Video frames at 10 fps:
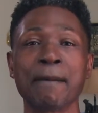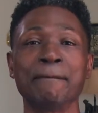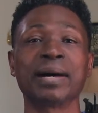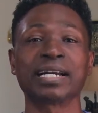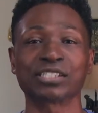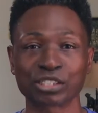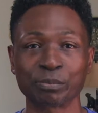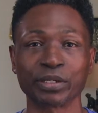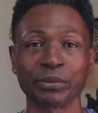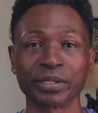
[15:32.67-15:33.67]
my
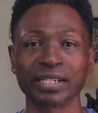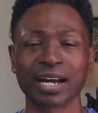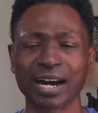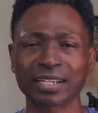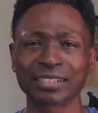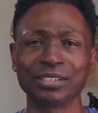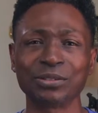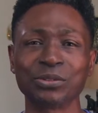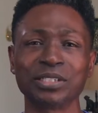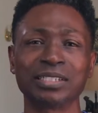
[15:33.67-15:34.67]
spirit.
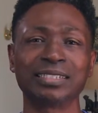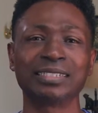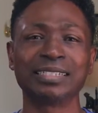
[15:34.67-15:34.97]
Hallelujah.